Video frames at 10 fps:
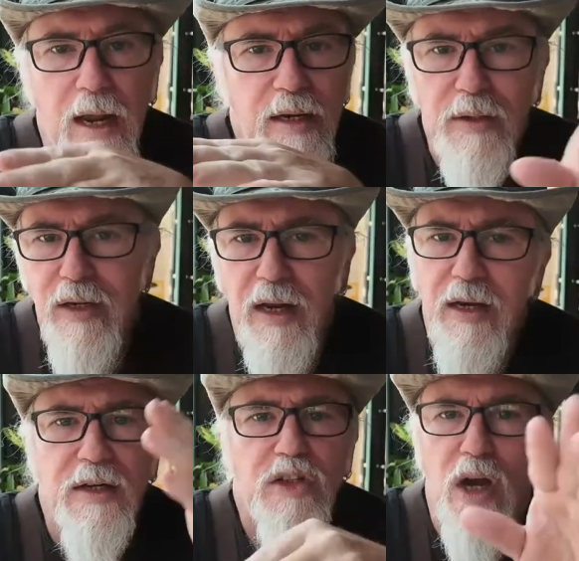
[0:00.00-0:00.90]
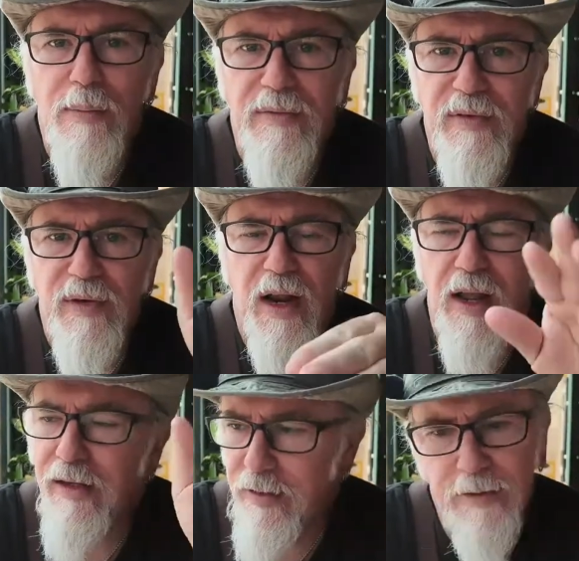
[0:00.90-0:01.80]
any any job I've ever
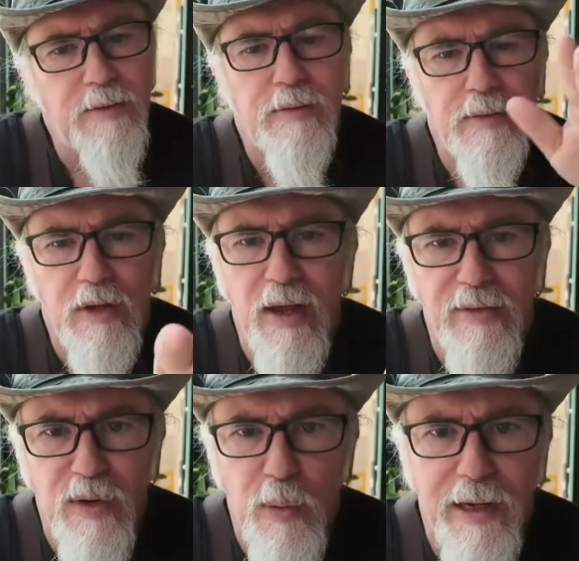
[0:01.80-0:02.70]
had, you had your